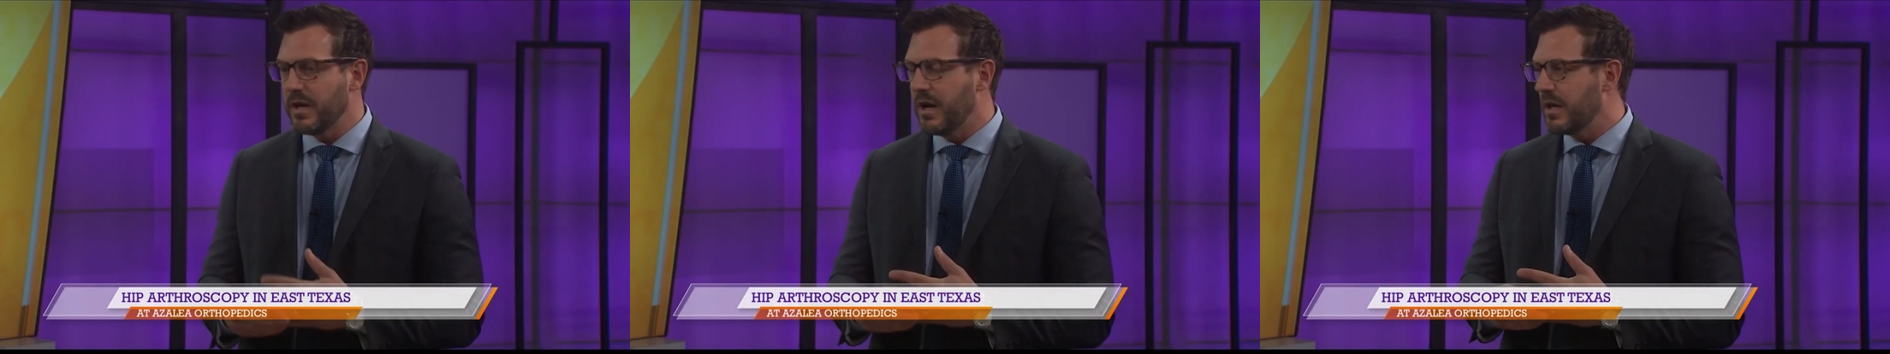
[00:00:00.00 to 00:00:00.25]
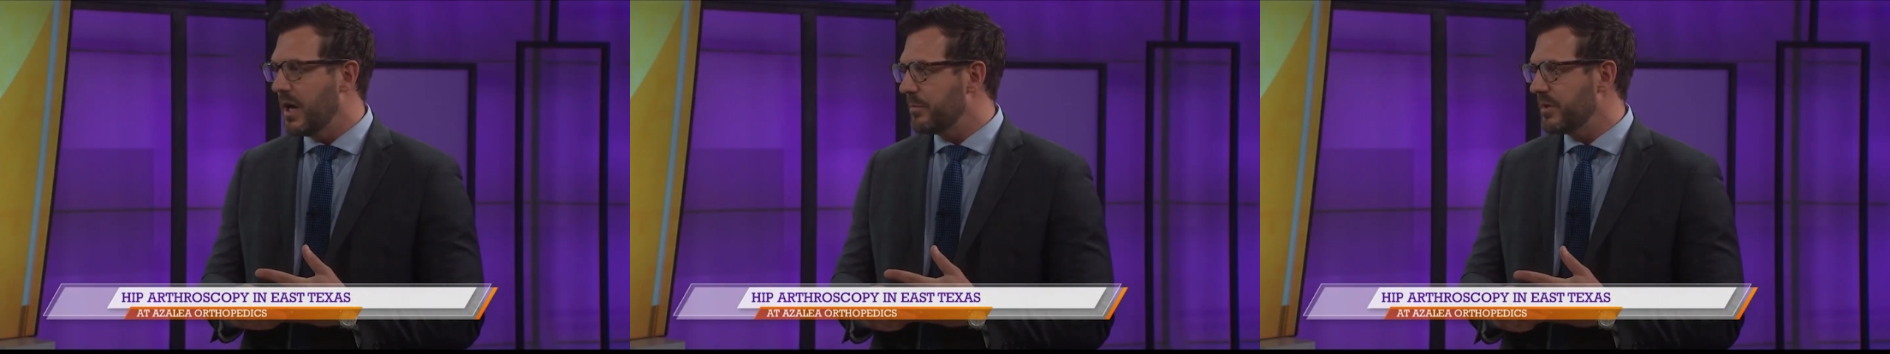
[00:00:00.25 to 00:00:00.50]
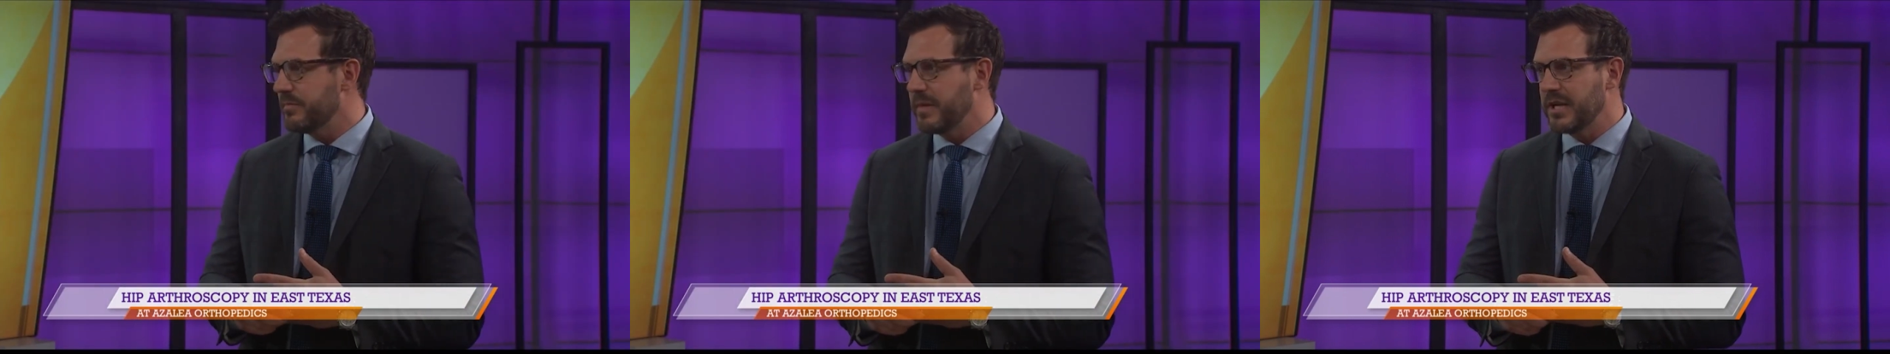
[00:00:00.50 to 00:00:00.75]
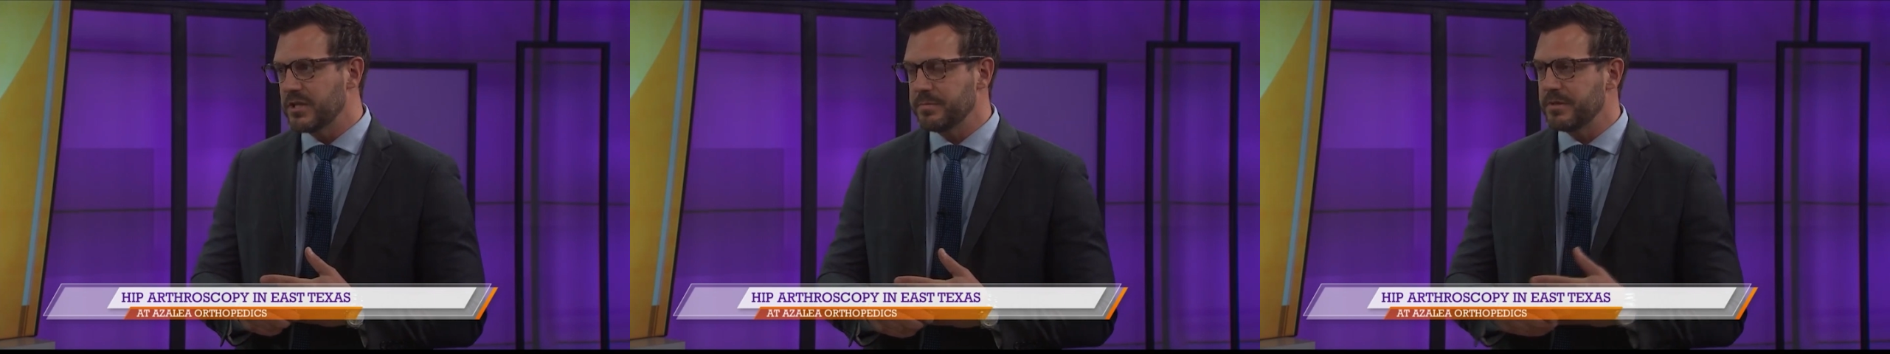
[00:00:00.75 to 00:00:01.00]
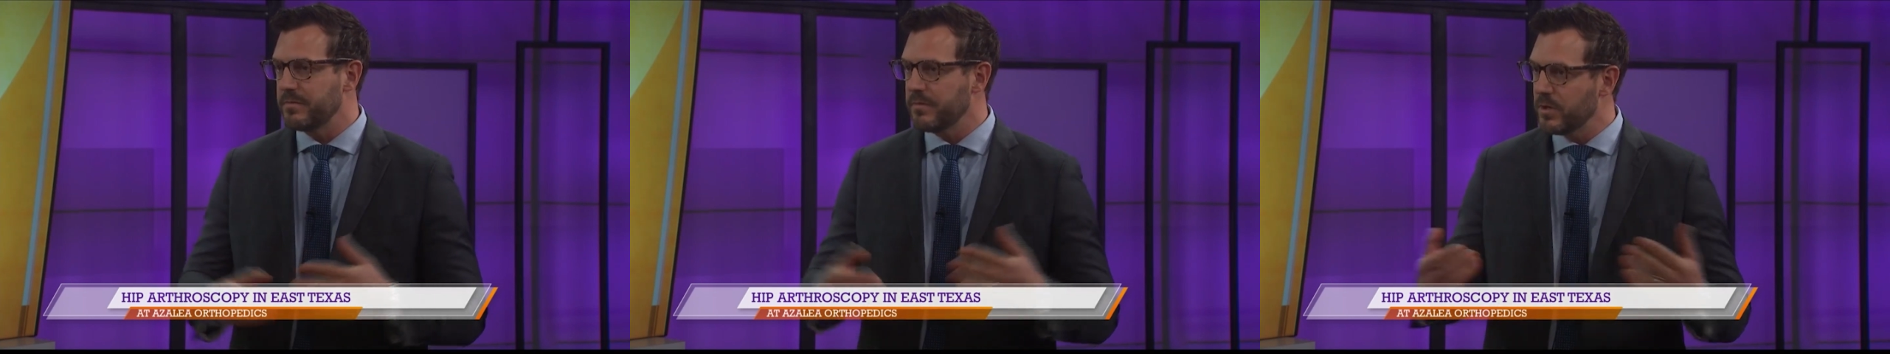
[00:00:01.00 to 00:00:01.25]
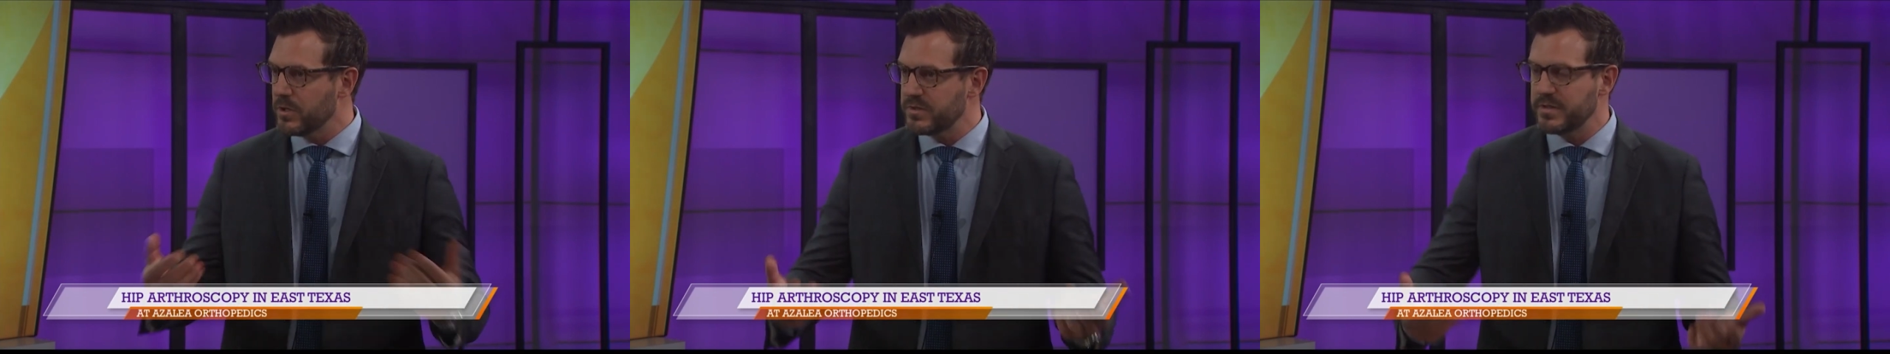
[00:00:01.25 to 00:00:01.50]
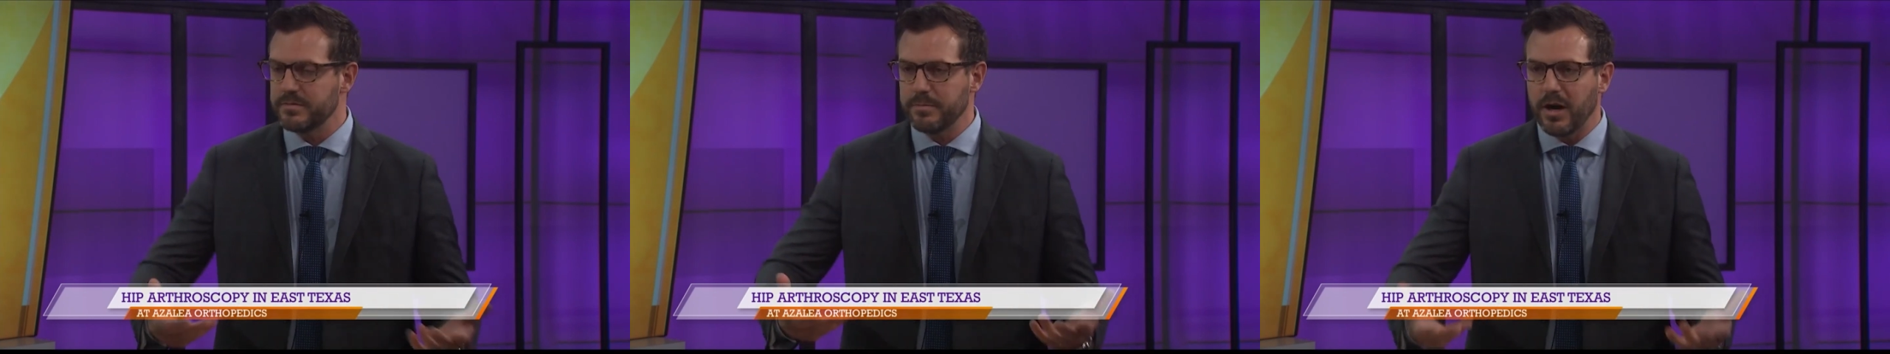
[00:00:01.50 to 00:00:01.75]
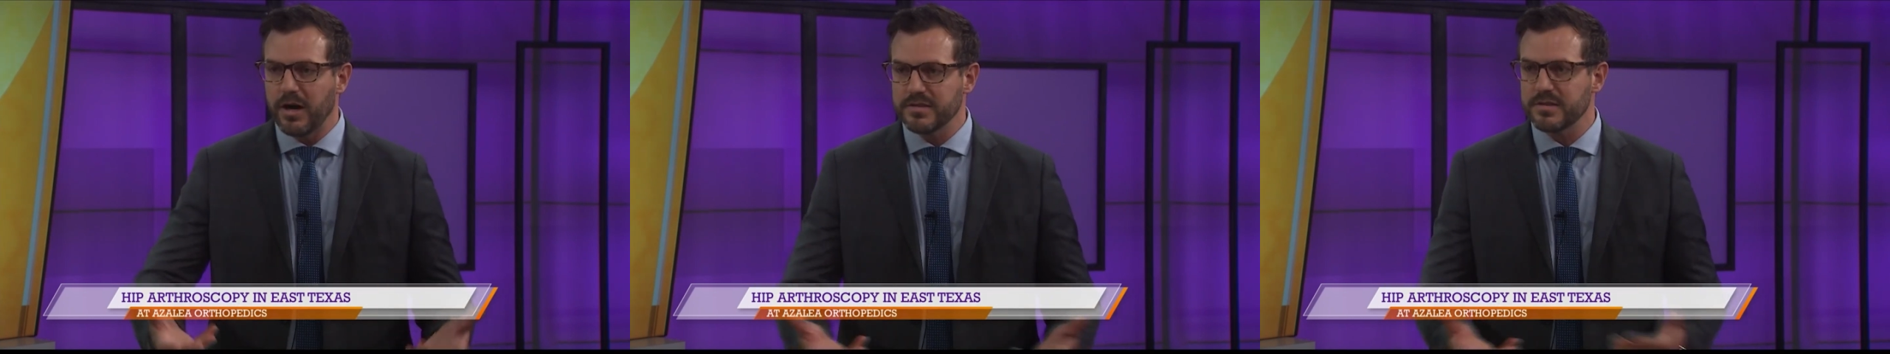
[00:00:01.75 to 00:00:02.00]
non-operative management first, if
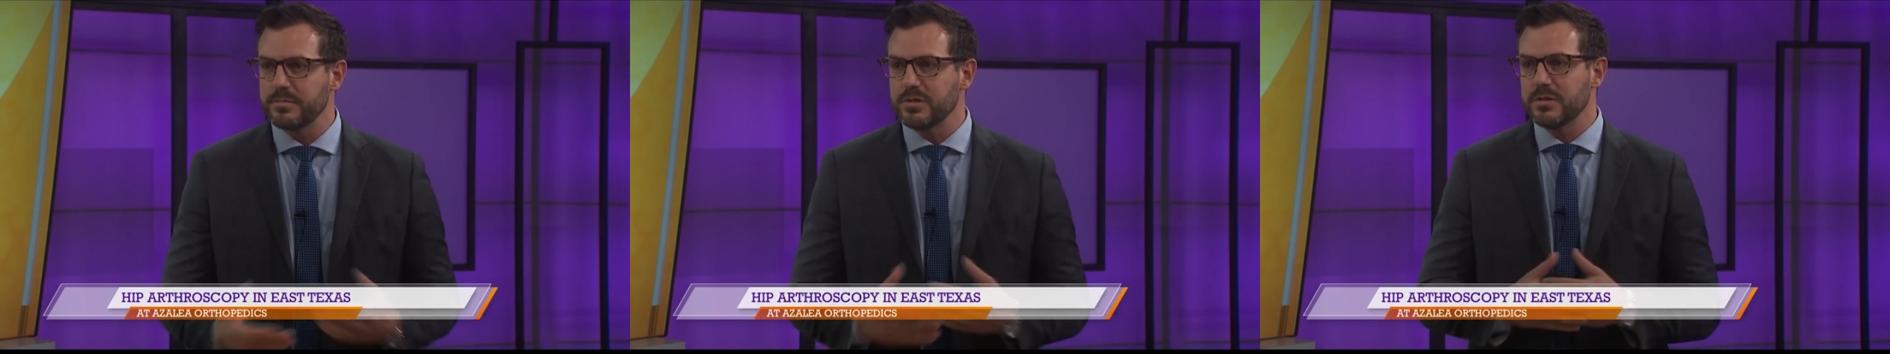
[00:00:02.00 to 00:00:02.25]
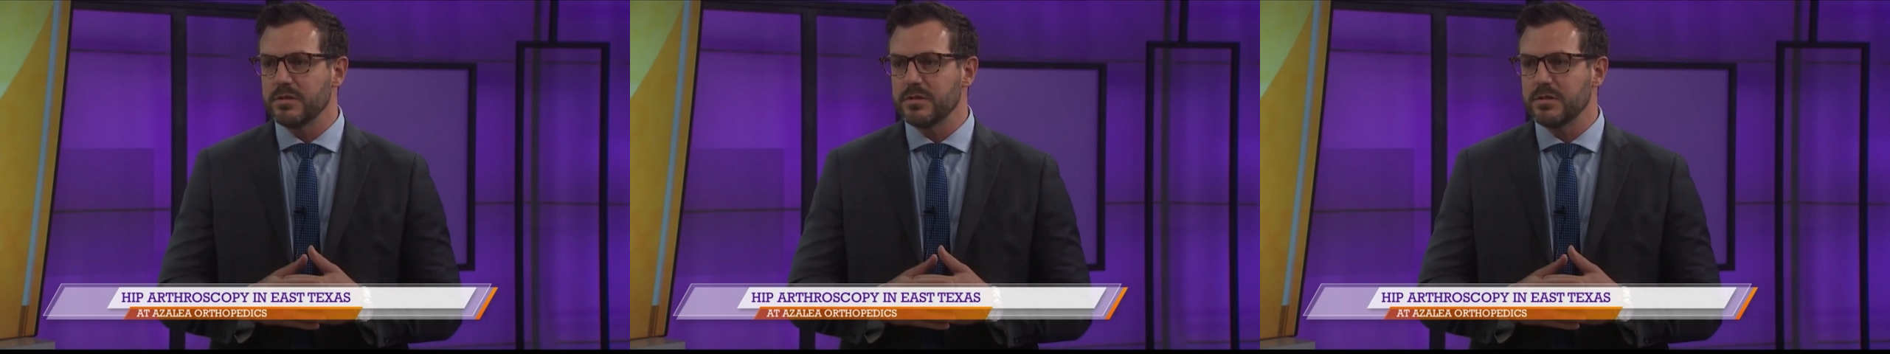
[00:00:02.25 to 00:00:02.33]
possible.